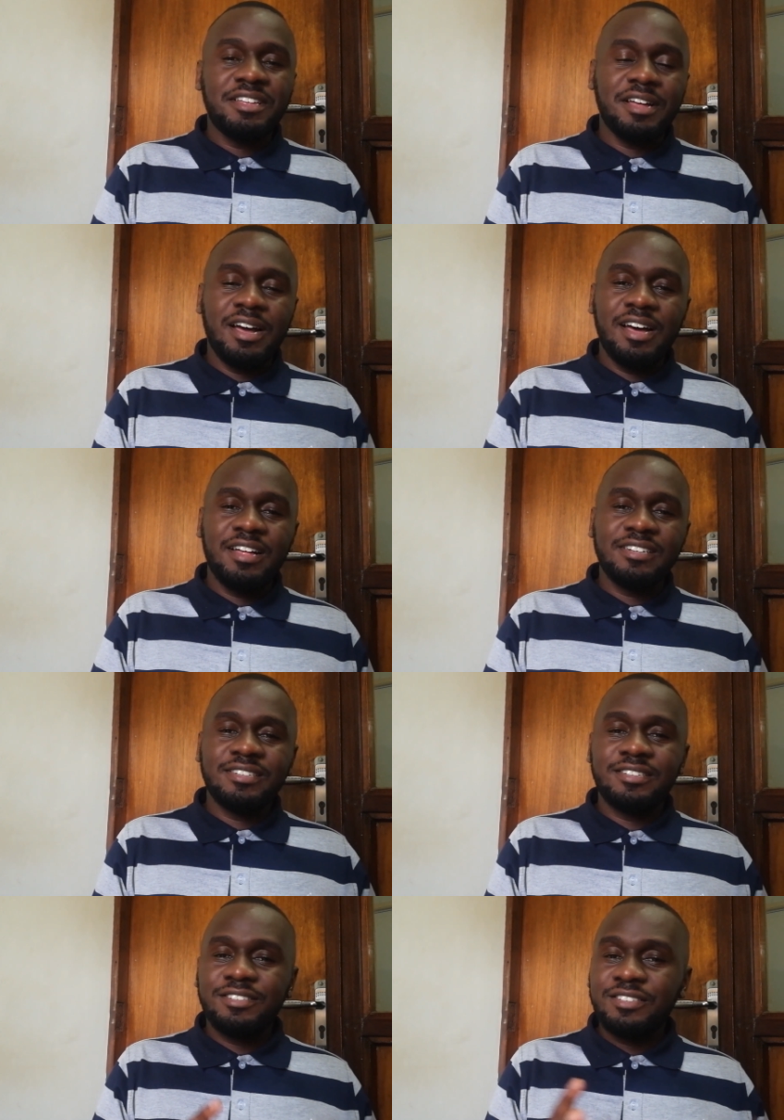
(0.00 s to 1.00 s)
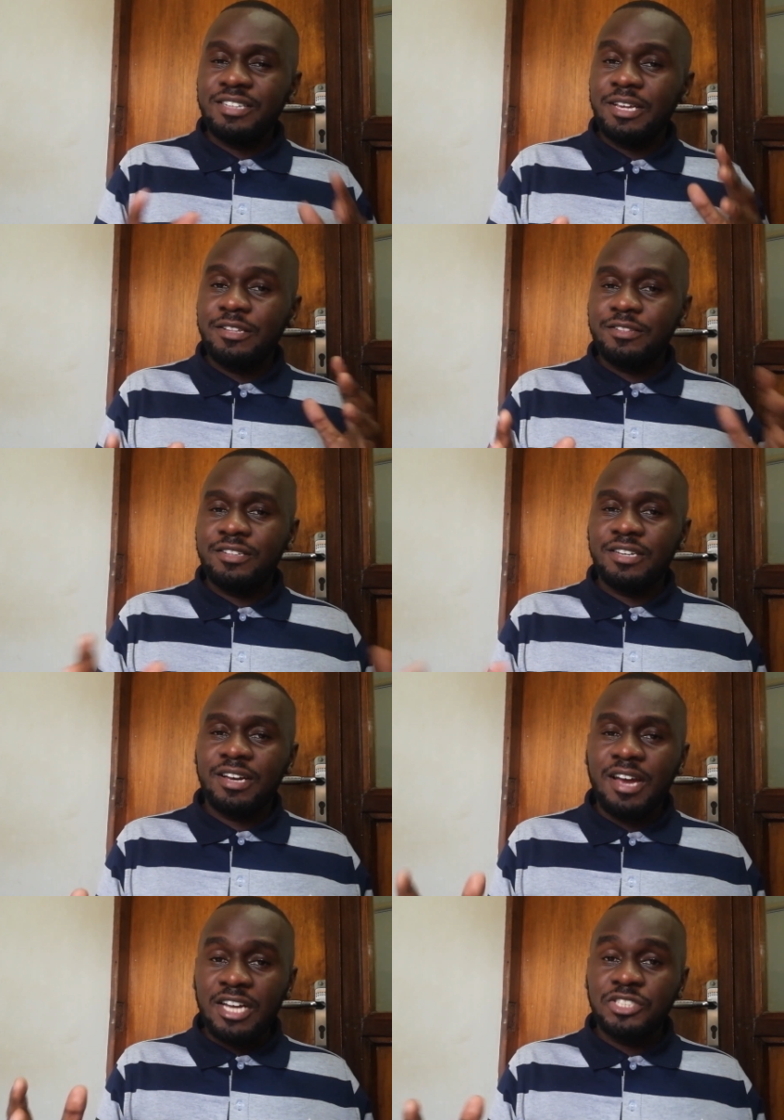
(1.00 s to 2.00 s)
uh, the the
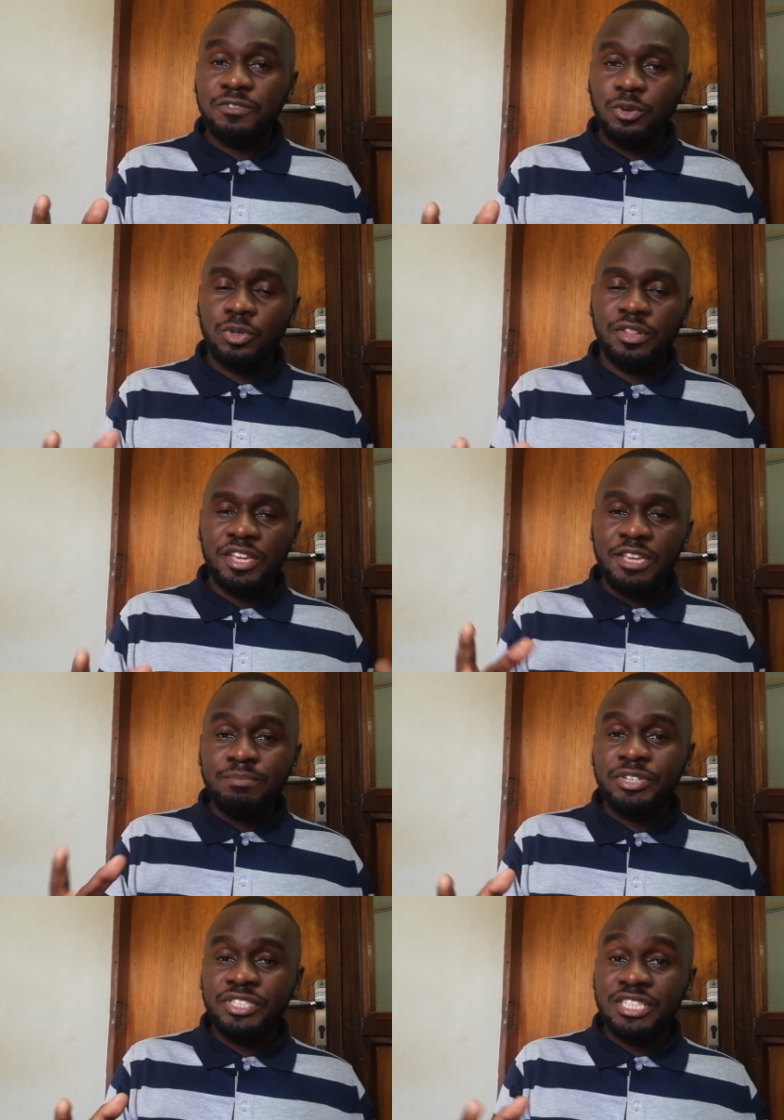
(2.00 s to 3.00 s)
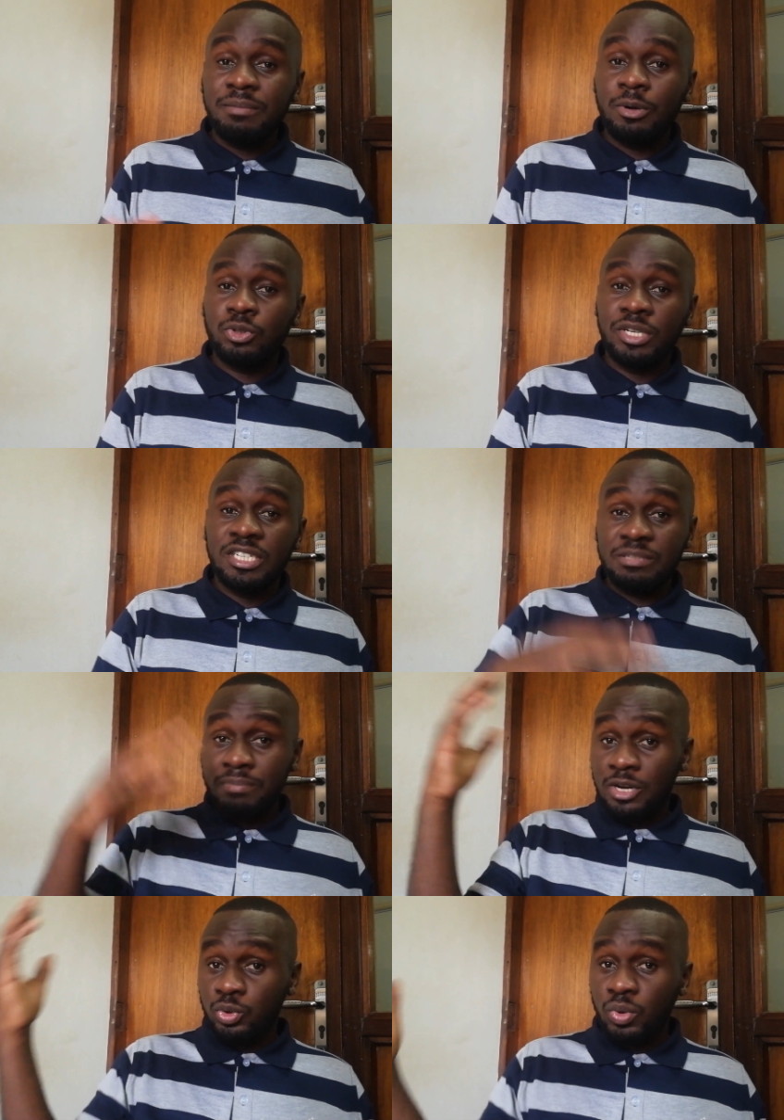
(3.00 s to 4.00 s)
cash flow to the imprest amount gets
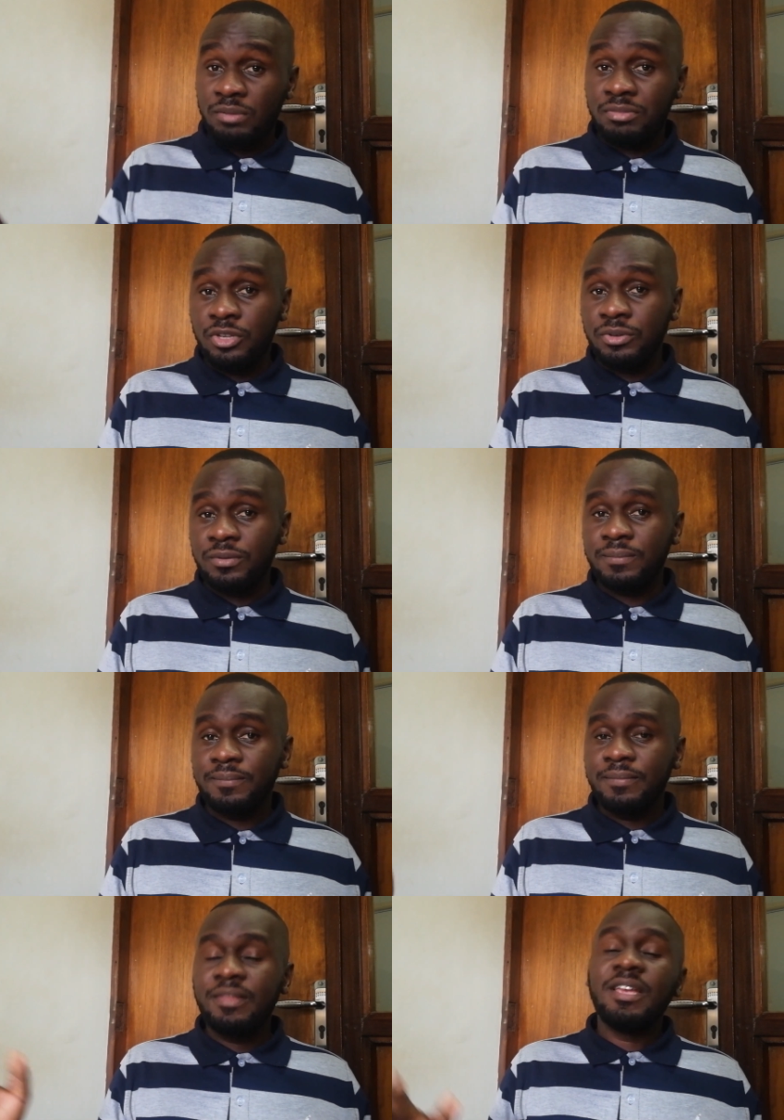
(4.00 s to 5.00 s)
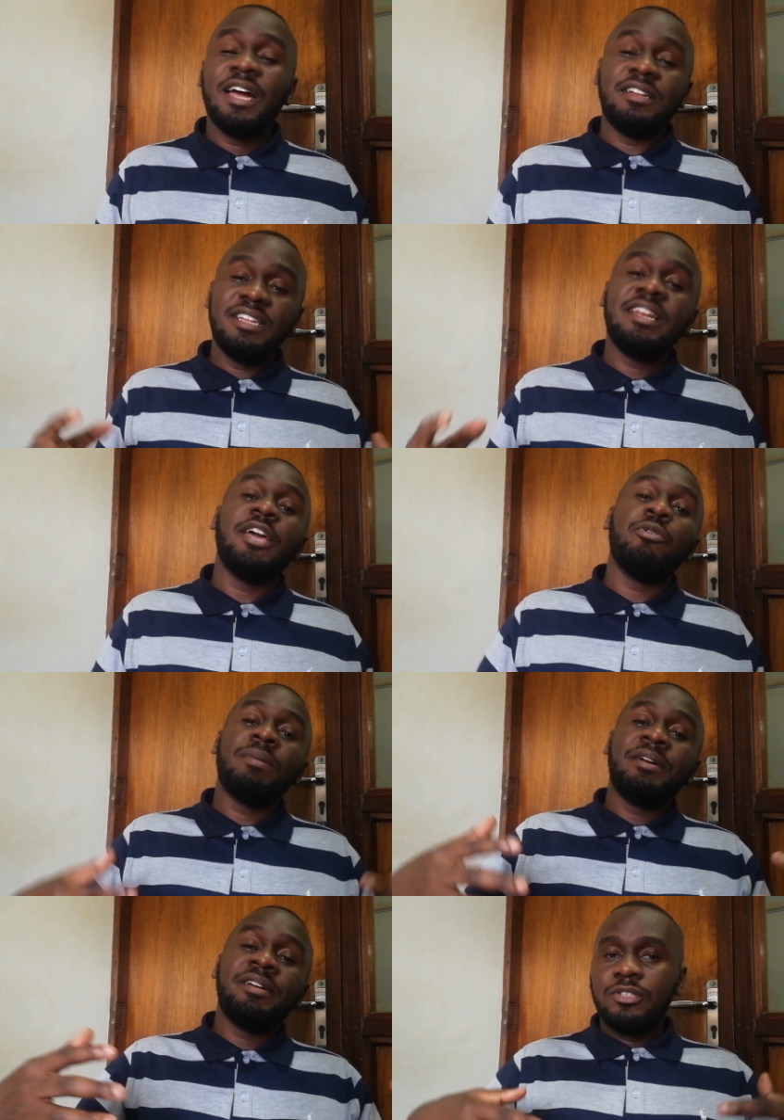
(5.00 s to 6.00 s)
back to 1 million and then i
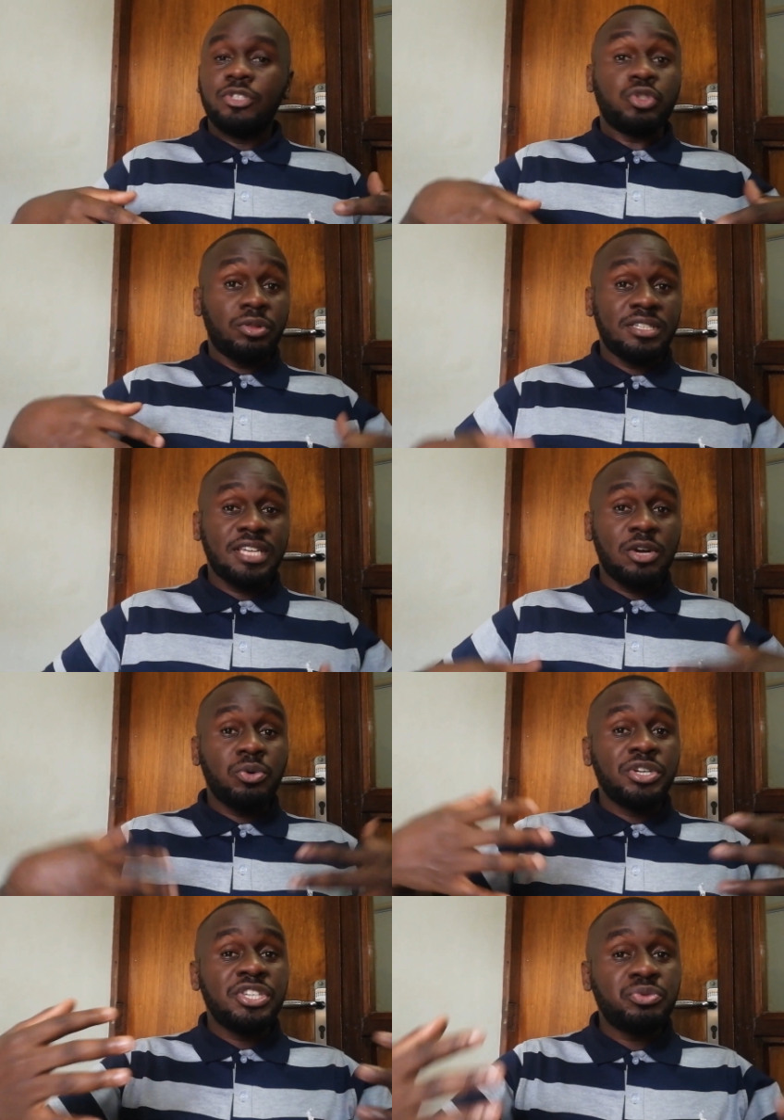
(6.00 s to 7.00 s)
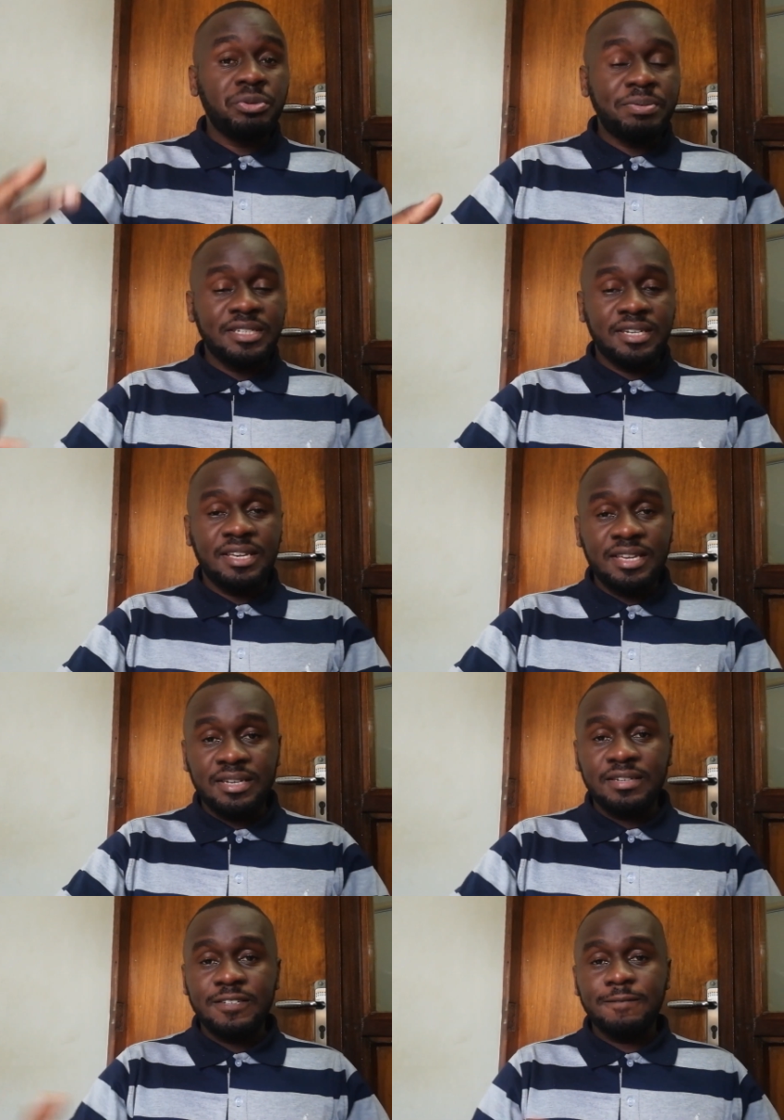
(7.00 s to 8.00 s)
operate so the cycle is repeated again